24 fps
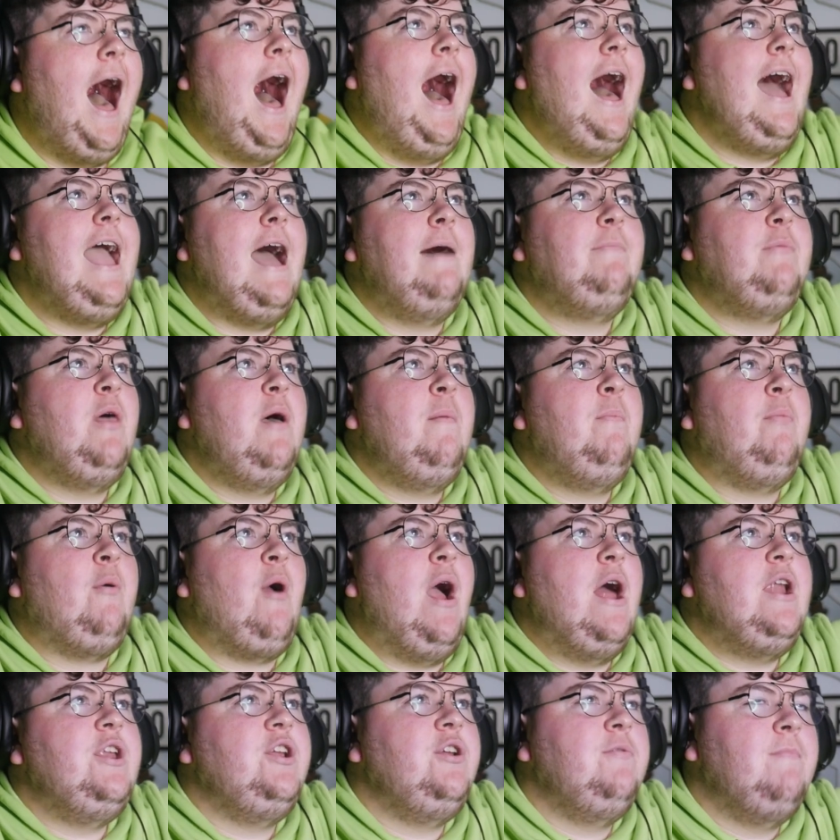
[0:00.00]
I am the
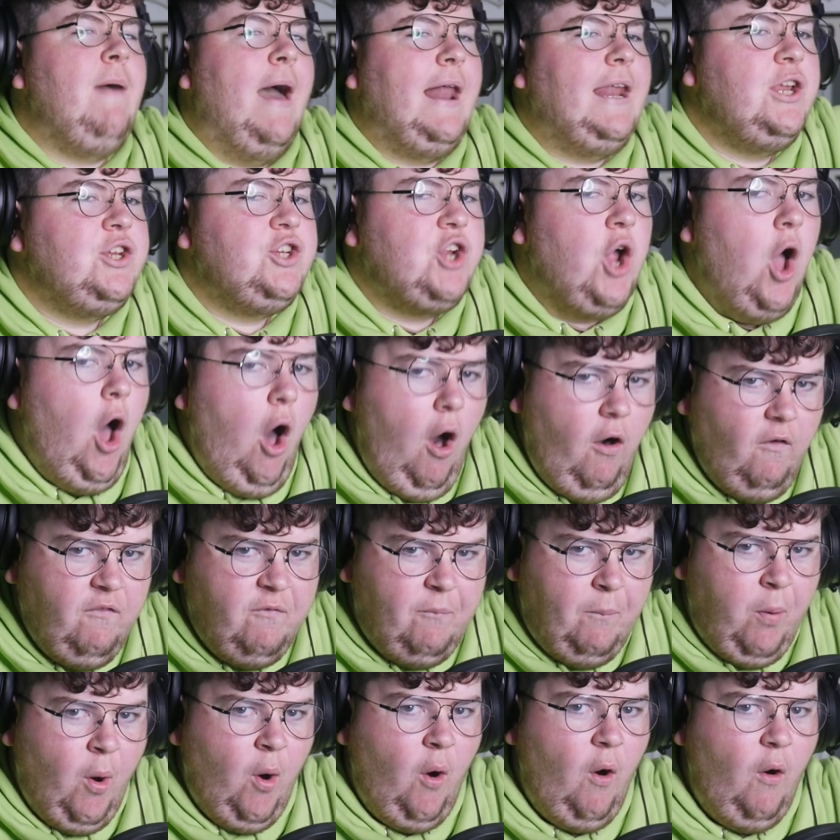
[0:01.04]
brand new manager
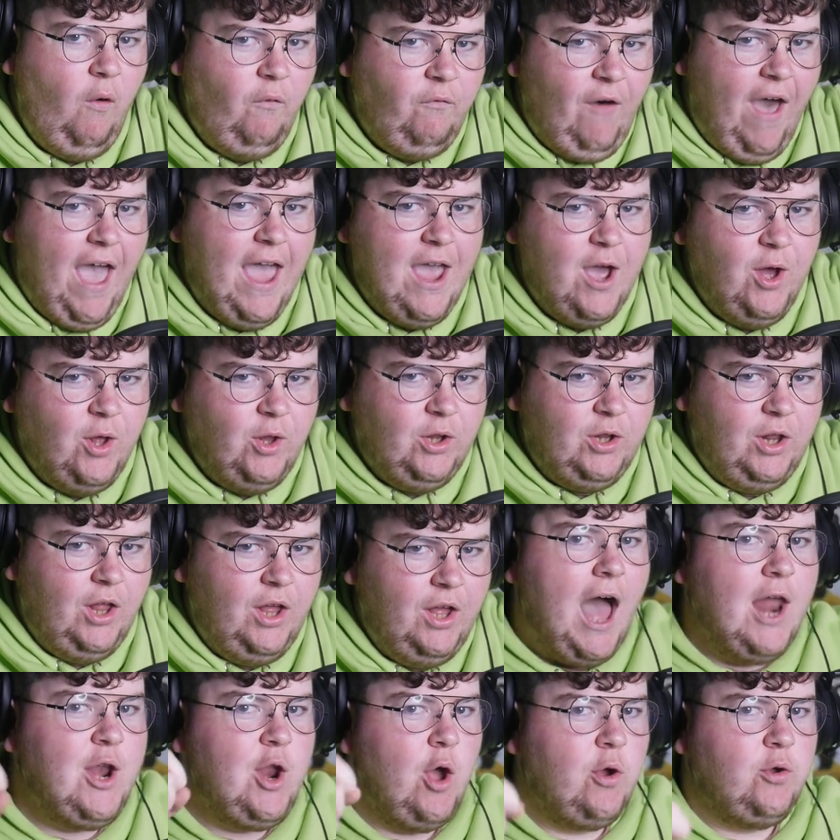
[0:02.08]
of Port Vale.
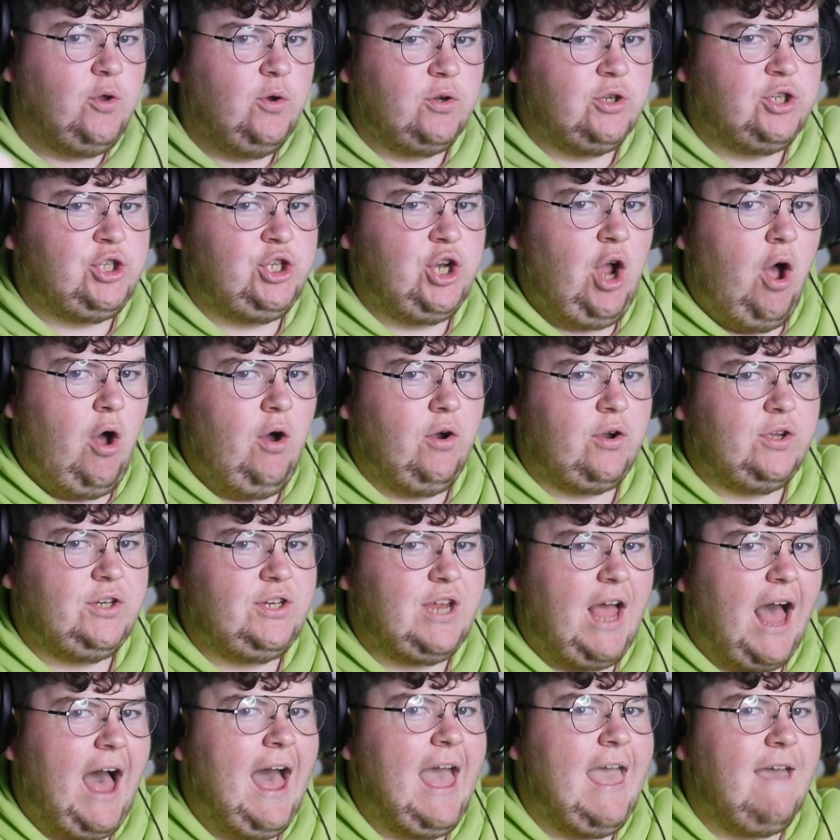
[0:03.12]
I know you're shocked.
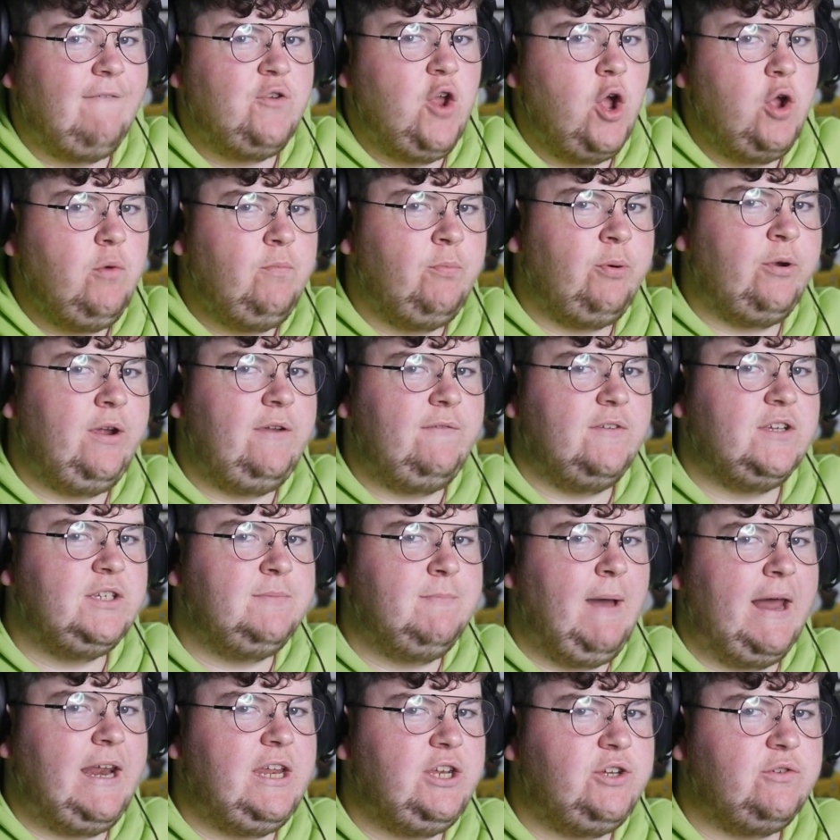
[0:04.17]
I have no previous
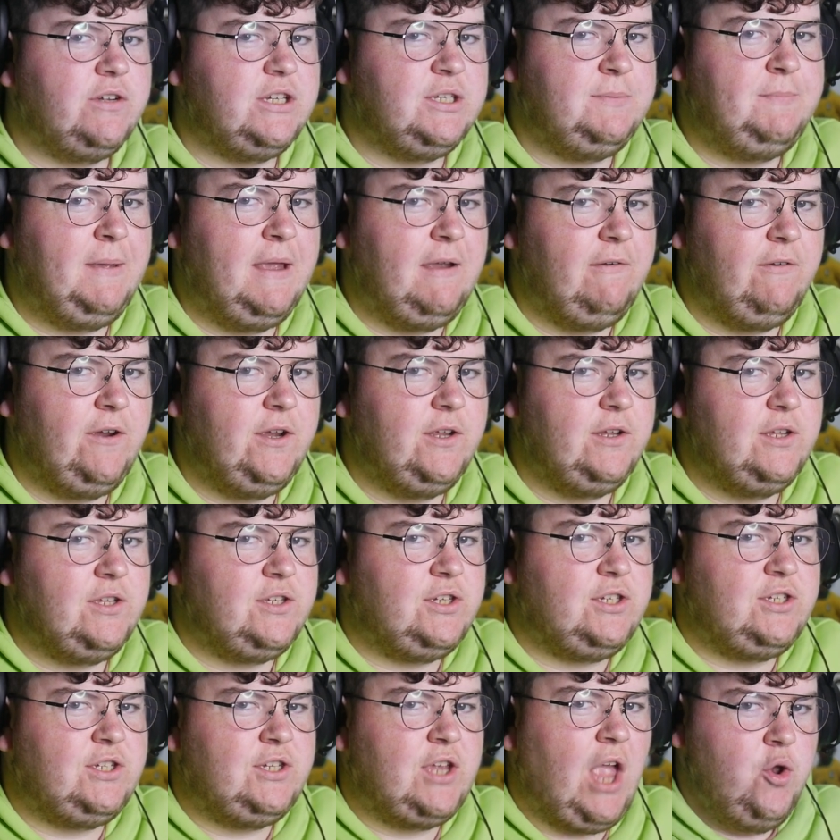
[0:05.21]
manager
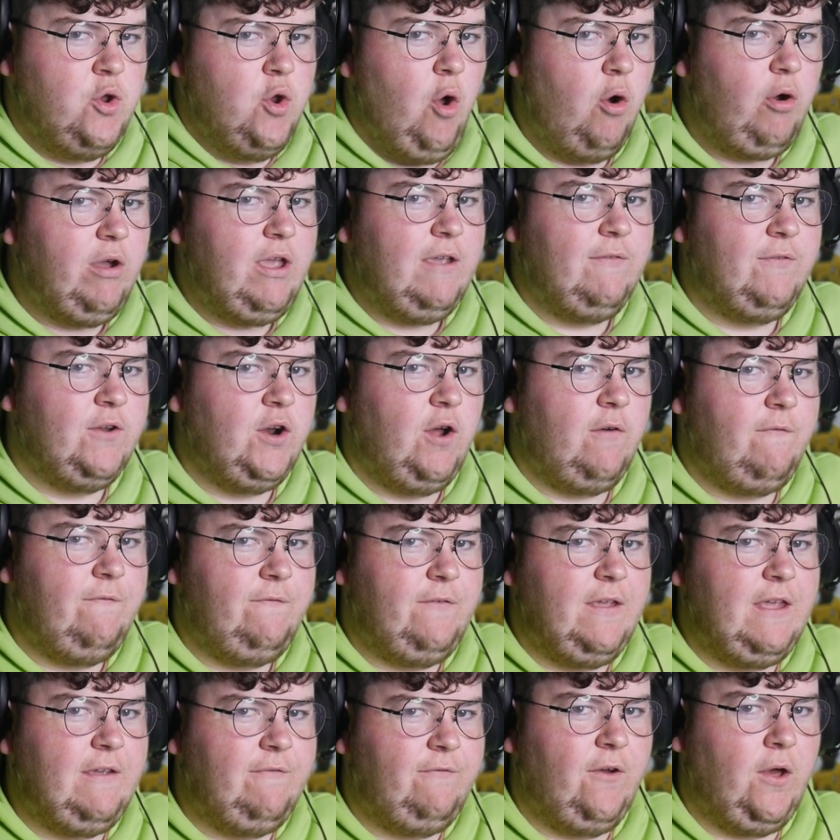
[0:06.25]
experience, not even on
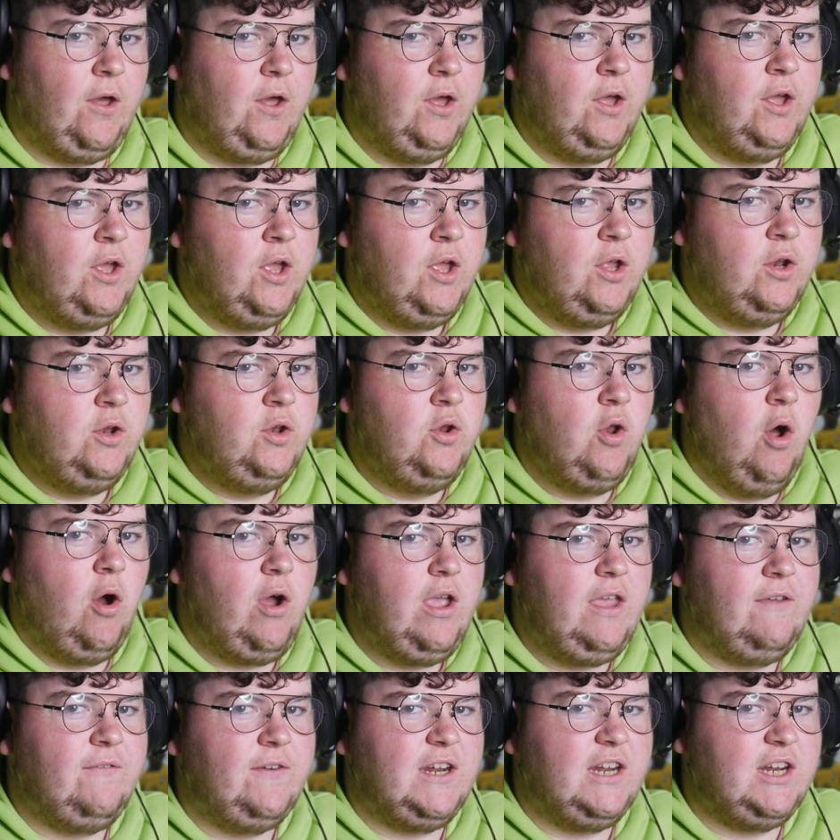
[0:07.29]
FIFA, not
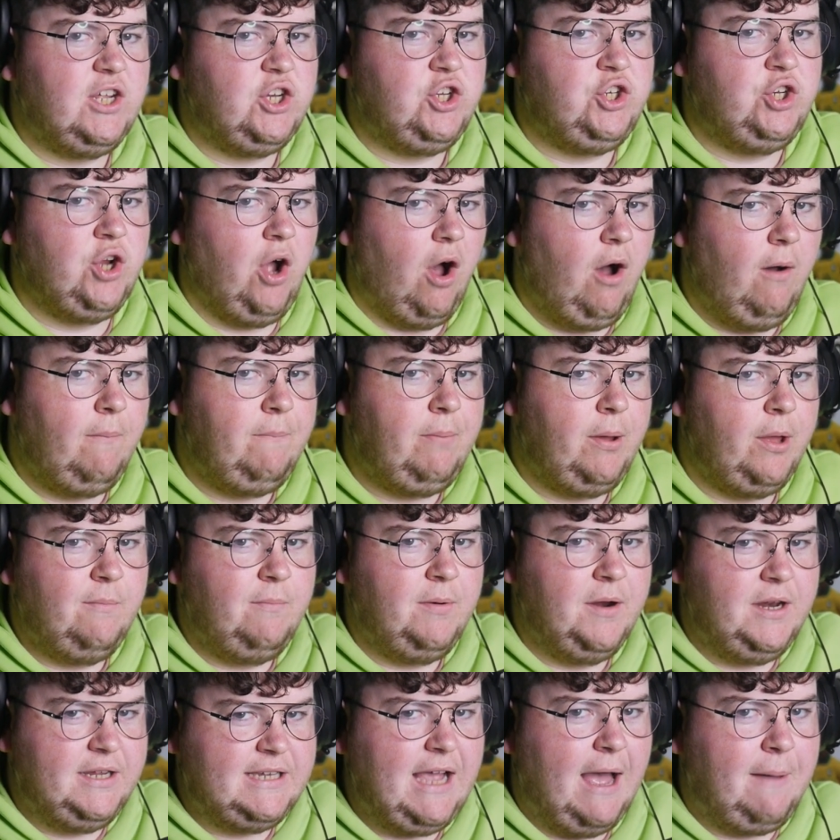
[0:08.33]
even in a shop.
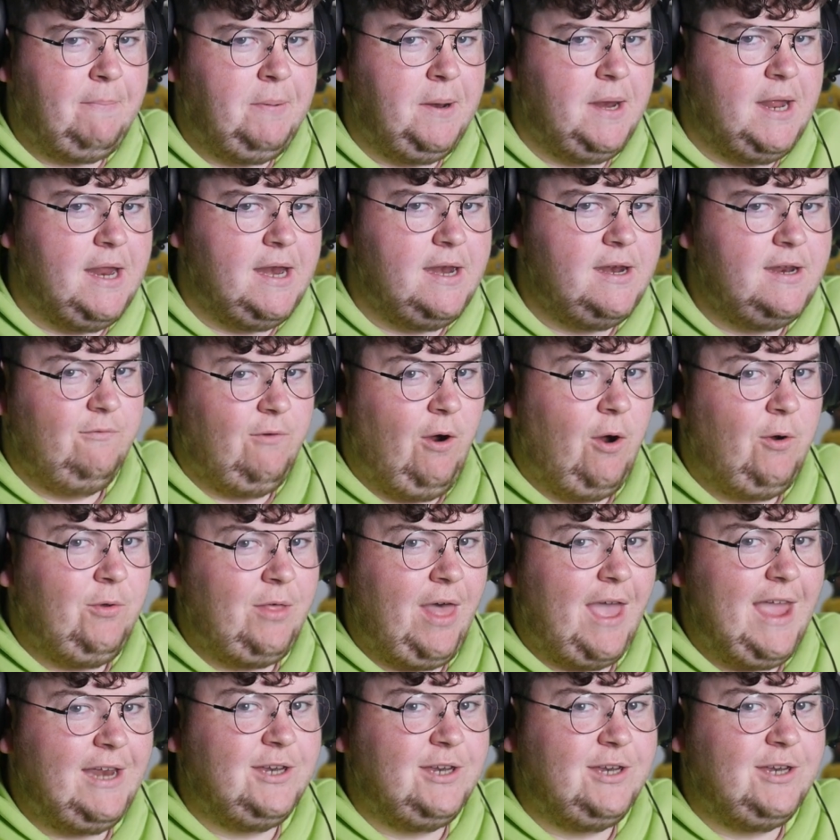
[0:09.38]
But it's happening. Roll that